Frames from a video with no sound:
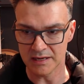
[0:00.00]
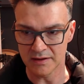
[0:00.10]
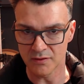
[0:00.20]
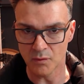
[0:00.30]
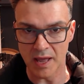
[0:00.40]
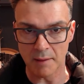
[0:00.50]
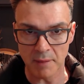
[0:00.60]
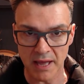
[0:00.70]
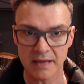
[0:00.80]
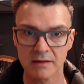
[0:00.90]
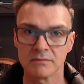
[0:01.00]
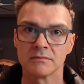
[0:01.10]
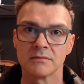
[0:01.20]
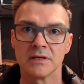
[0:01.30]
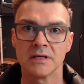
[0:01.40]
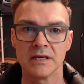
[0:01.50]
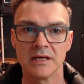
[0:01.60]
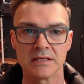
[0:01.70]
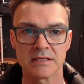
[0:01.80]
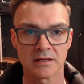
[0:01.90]
the way I paint
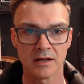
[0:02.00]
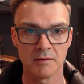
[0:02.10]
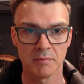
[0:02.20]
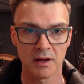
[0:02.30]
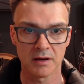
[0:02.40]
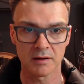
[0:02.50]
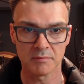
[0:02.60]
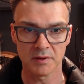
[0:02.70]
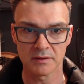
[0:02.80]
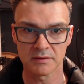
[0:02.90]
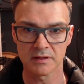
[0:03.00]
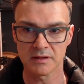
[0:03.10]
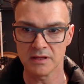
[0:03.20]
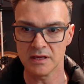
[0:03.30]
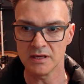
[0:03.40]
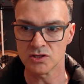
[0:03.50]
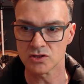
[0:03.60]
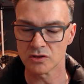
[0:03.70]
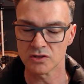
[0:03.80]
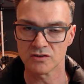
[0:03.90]
is like Pollock, but the
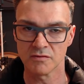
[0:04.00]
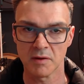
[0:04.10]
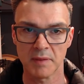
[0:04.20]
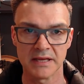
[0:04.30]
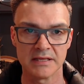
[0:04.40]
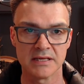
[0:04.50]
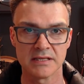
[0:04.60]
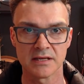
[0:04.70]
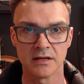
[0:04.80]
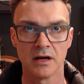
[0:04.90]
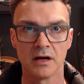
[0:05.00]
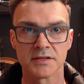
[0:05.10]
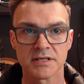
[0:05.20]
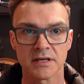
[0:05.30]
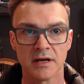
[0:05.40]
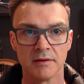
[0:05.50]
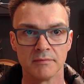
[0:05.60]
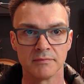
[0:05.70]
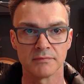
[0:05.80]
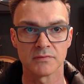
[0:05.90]
structure of my paintings are not.
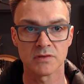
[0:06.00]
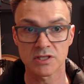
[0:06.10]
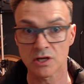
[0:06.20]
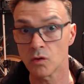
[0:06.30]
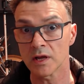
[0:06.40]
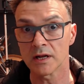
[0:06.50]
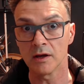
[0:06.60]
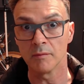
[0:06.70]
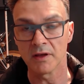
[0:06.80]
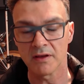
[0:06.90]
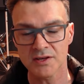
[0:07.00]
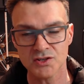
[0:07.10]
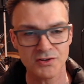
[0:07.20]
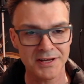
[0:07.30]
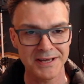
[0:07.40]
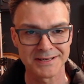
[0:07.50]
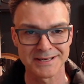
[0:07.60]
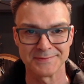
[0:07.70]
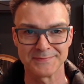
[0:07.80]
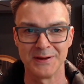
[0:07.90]
Just a quick little bit of history, as
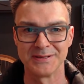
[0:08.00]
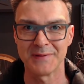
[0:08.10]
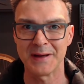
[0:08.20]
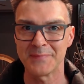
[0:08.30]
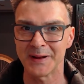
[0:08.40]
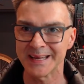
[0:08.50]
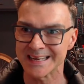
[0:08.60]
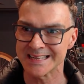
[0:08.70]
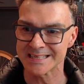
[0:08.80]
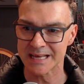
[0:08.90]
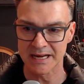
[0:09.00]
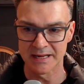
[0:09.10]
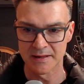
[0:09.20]
opposed about Pollock, is that